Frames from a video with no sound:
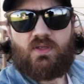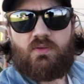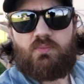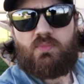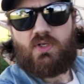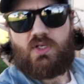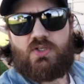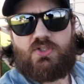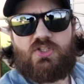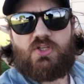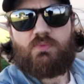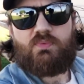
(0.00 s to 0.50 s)
but
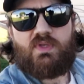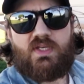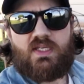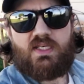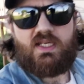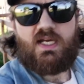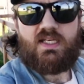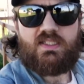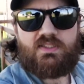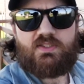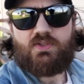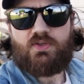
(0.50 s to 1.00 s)
it should be a
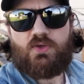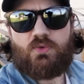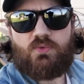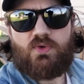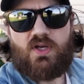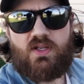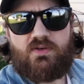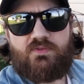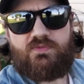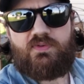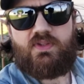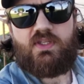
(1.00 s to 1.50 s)
nice little
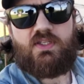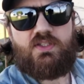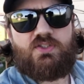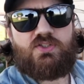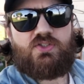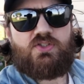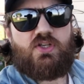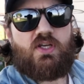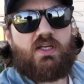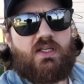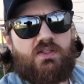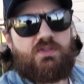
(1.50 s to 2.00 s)
run for these
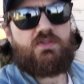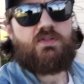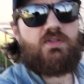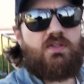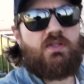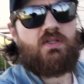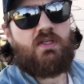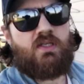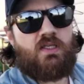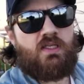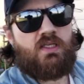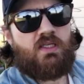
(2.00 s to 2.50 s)
chicks.
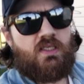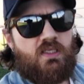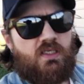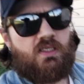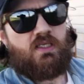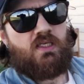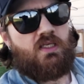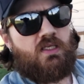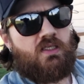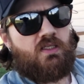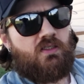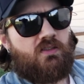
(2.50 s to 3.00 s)

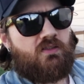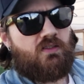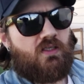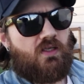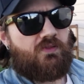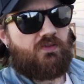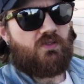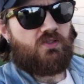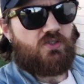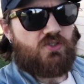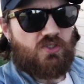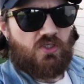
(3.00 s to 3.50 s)

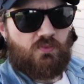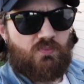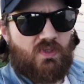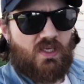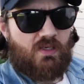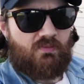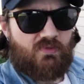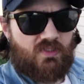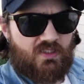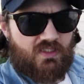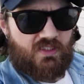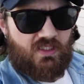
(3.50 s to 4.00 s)
Nothing should be
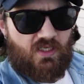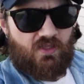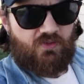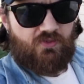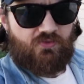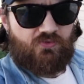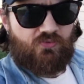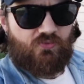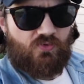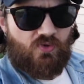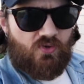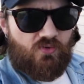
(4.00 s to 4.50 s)
able to get
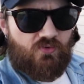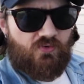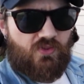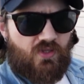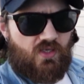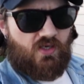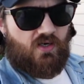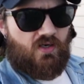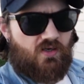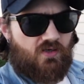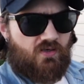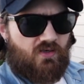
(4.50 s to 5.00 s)
through
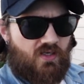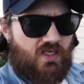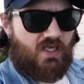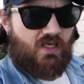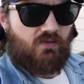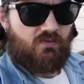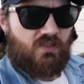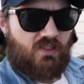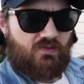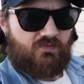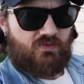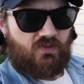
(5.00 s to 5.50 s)
there.
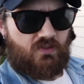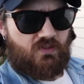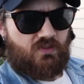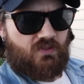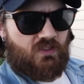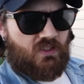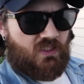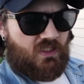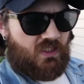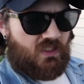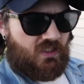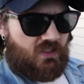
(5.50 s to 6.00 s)
However,
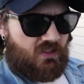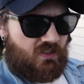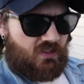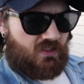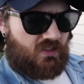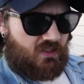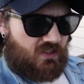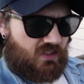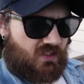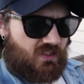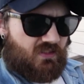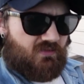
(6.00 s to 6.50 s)

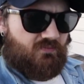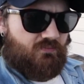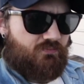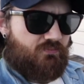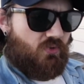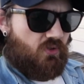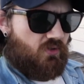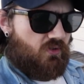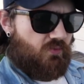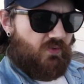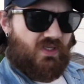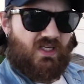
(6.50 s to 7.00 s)

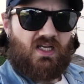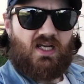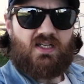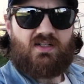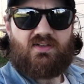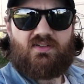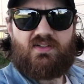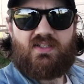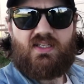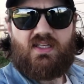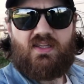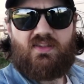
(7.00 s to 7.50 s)
burrowing
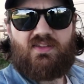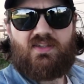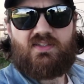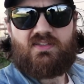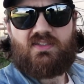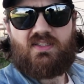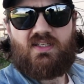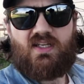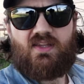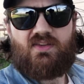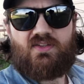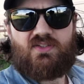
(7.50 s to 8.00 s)
underneath is
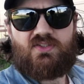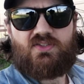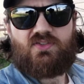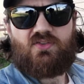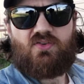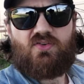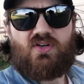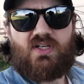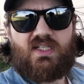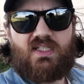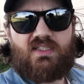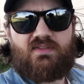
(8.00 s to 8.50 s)
another
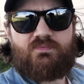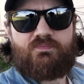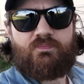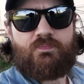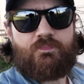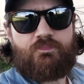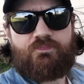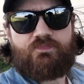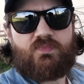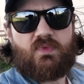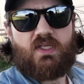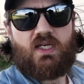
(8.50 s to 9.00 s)
story.
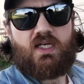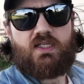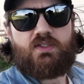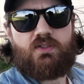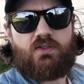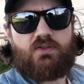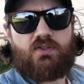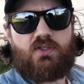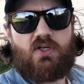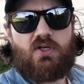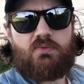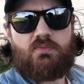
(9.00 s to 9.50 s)
I
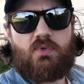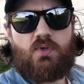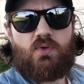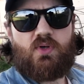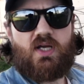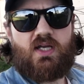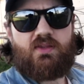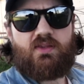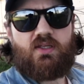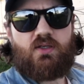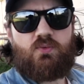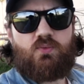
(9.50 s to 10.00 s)
don't know, but
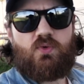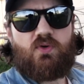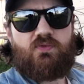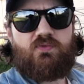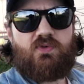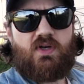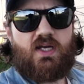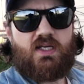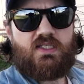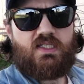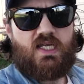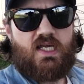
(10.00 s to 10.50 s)
I think we'll
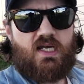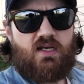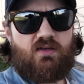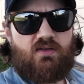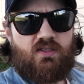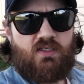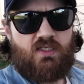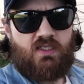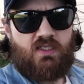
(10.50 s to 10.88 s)
find out.